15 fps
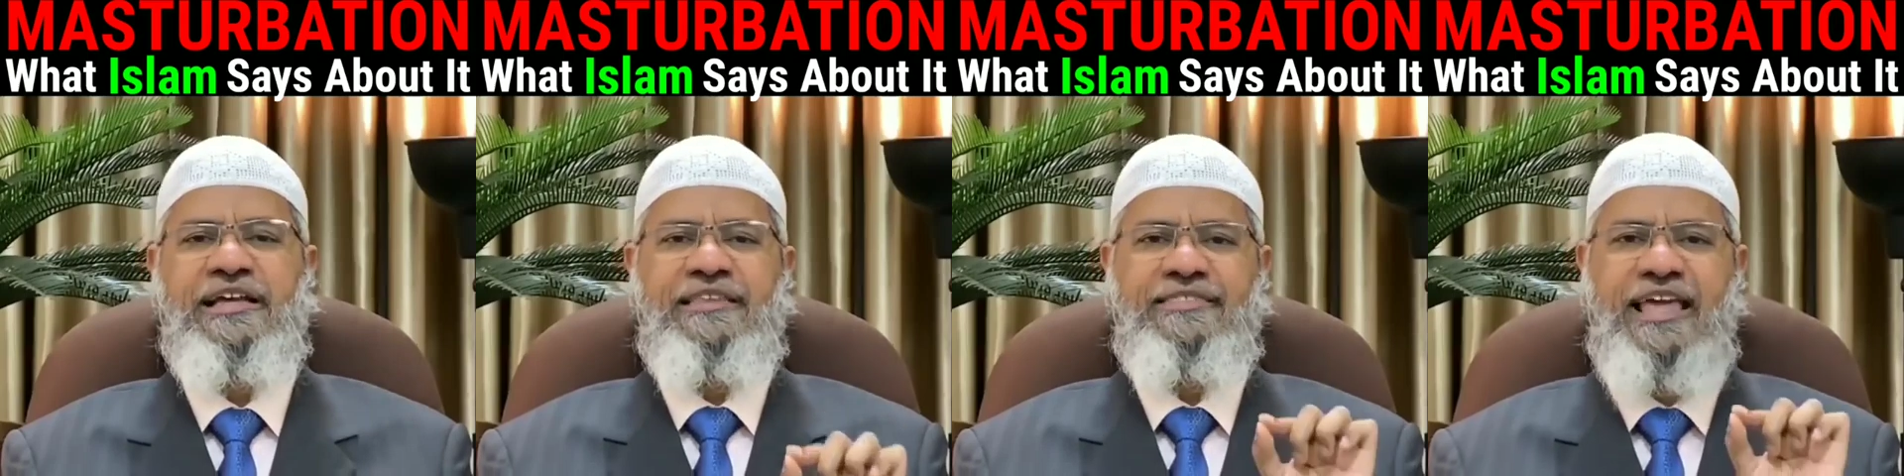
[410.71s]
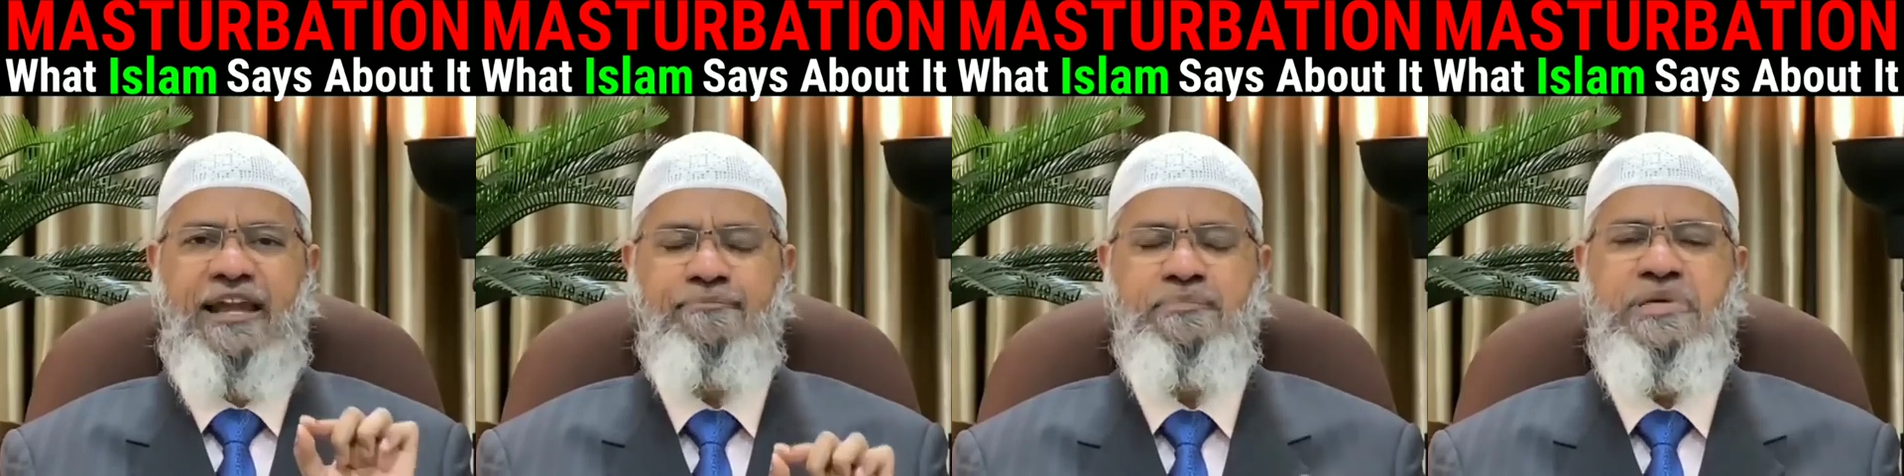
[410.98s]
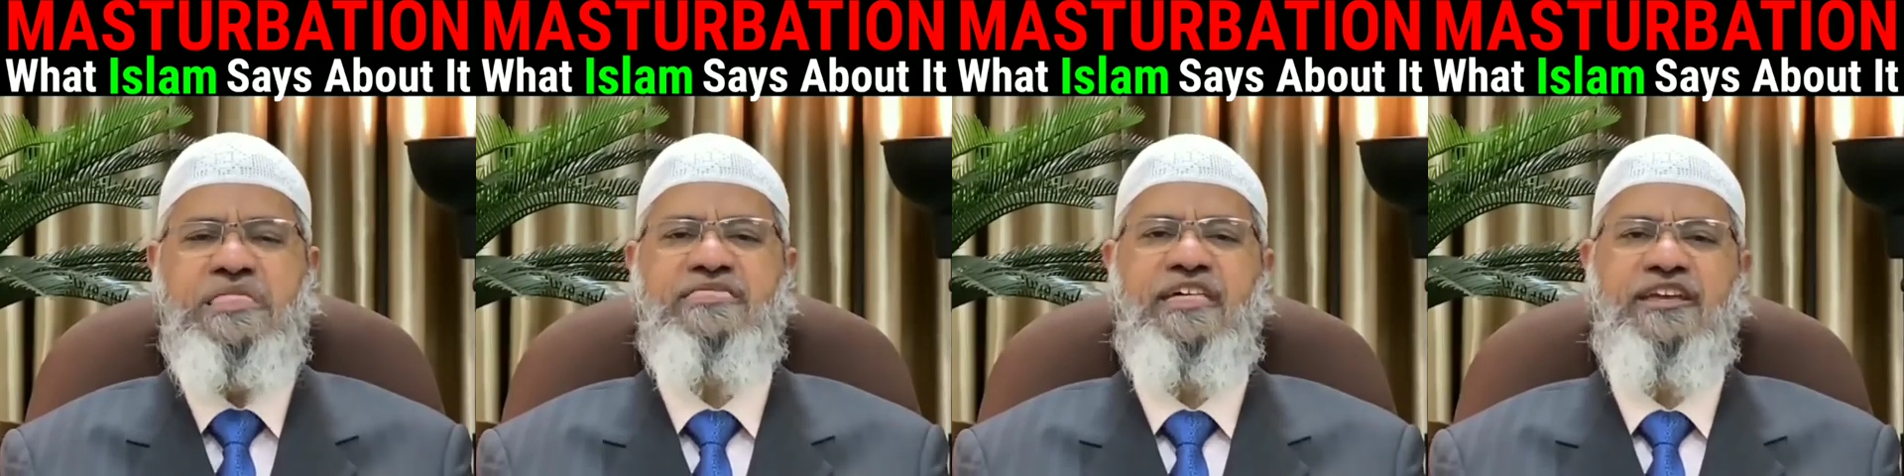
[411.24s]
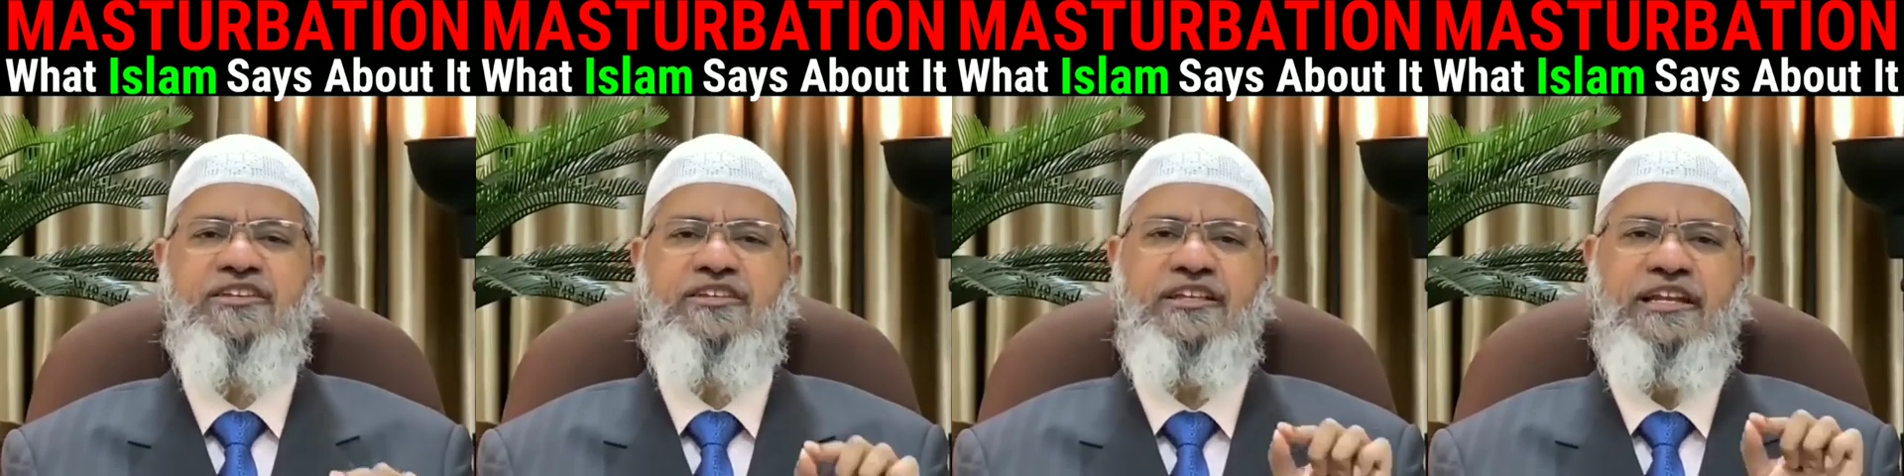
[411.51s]
That means
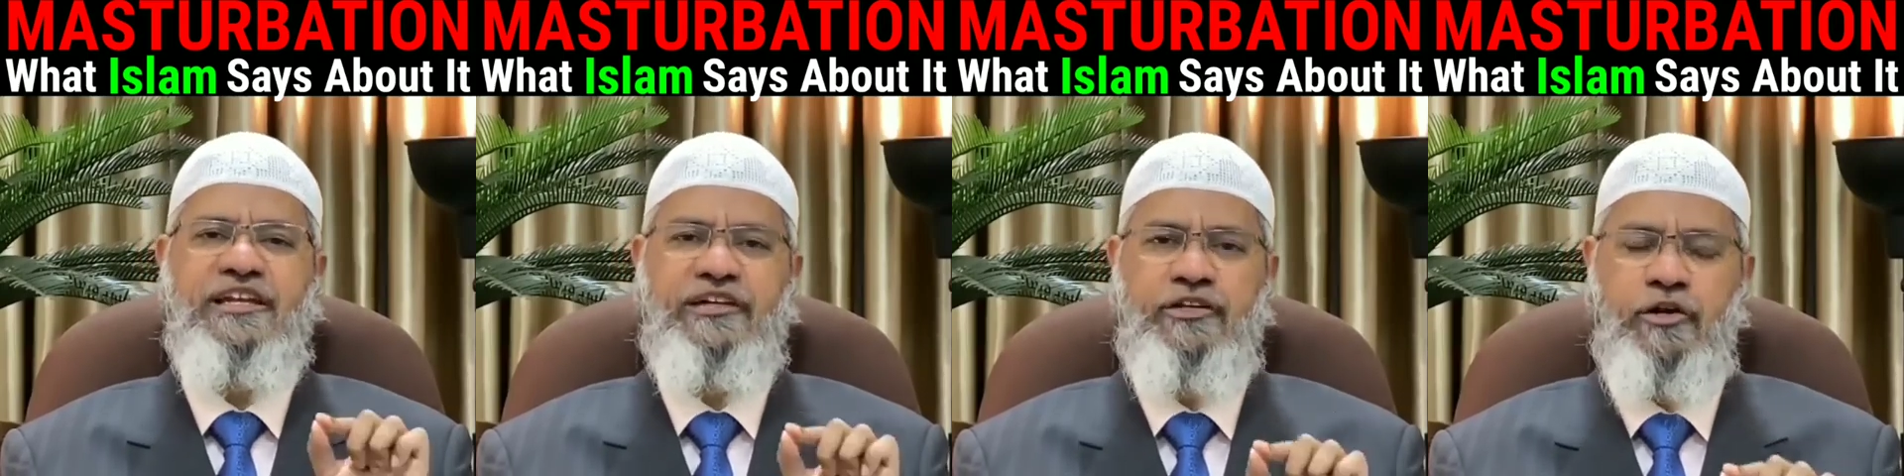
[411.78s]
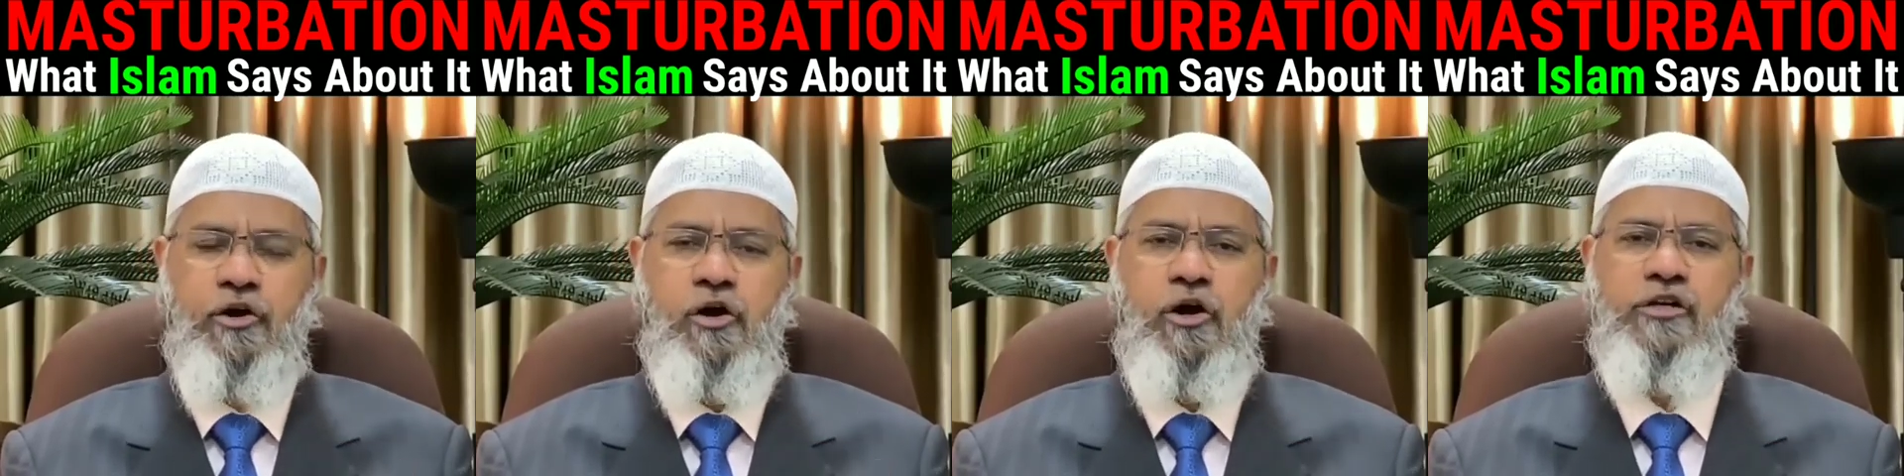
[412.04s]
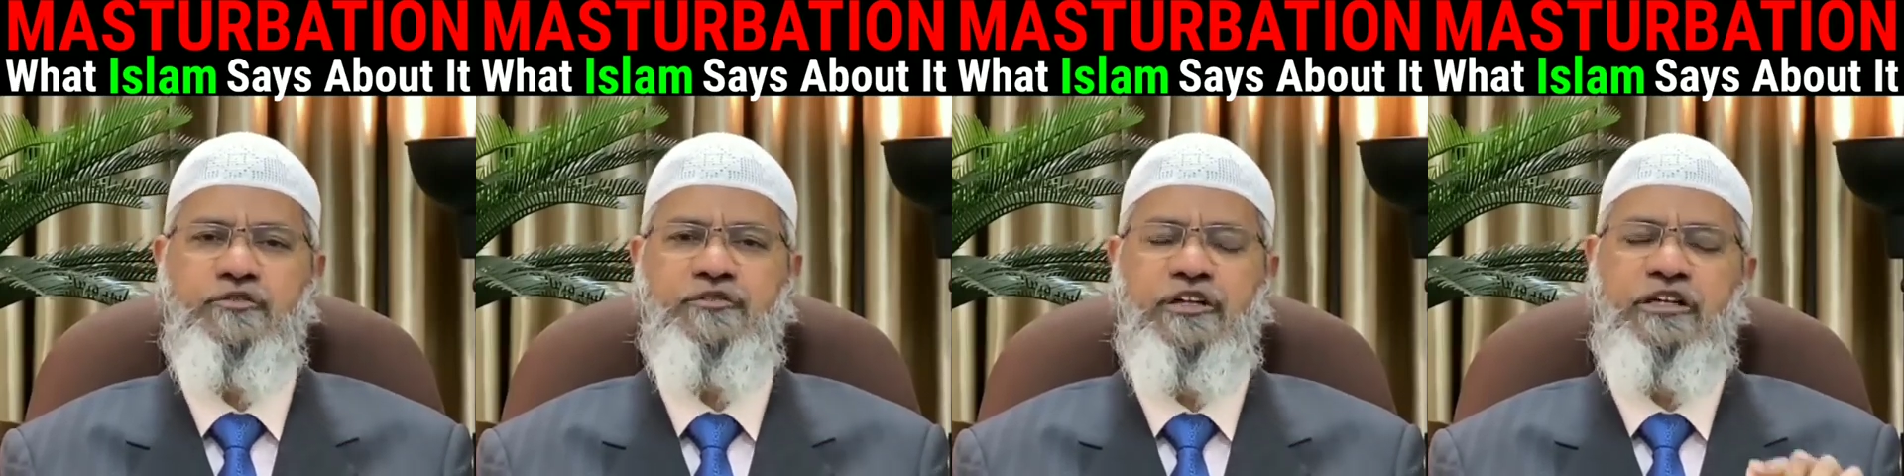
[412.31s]
sexual intercourse